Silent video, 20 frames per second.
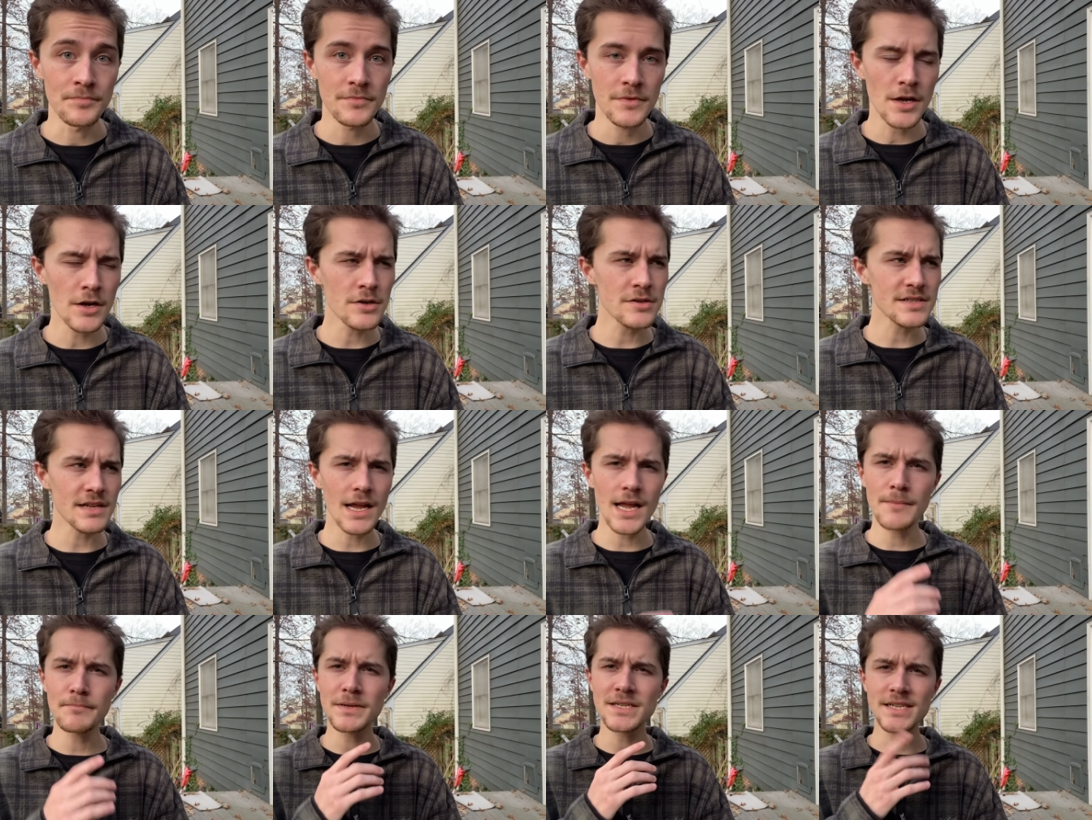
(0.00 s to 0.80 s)
There's
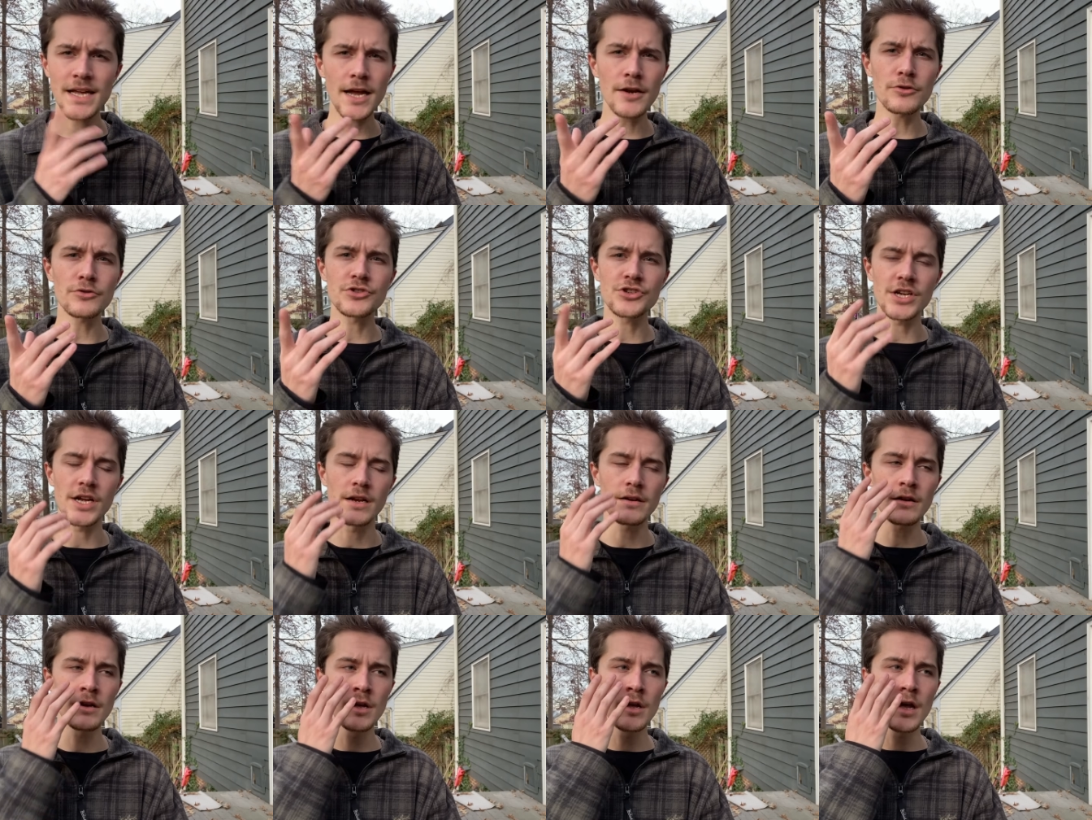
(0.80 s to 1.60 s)
a potato
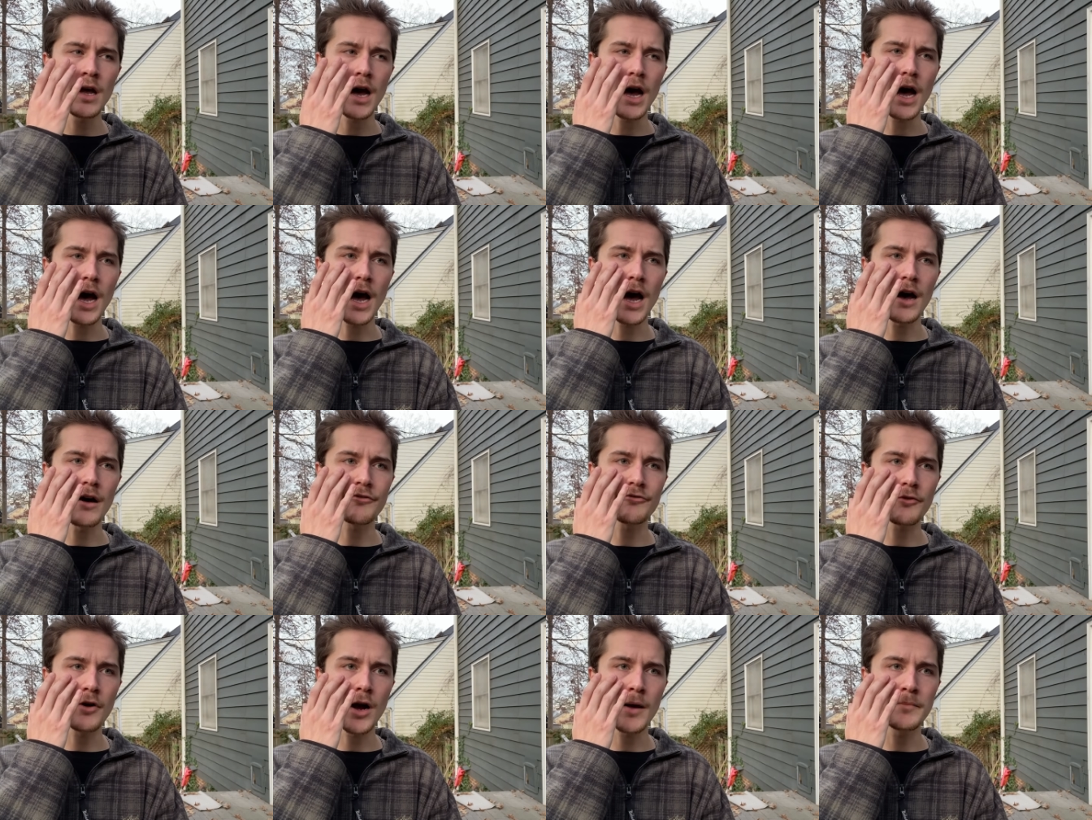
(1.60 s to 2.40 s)
gin
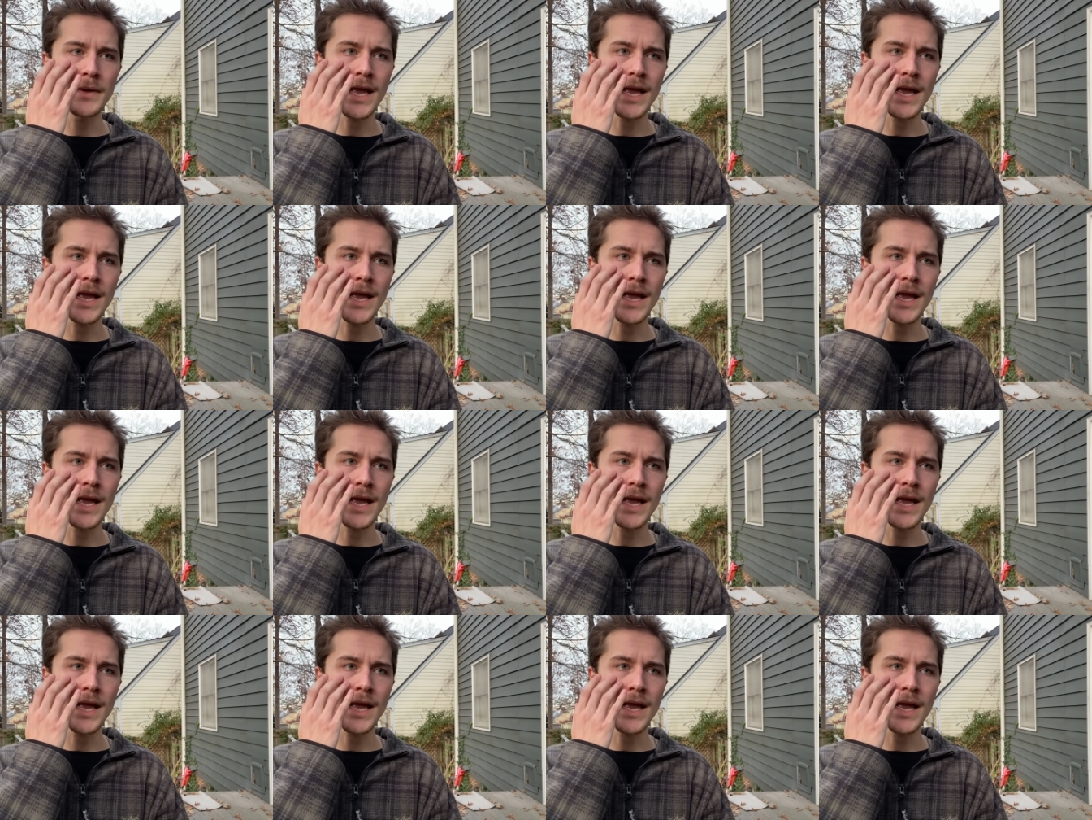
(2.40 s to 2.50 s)
from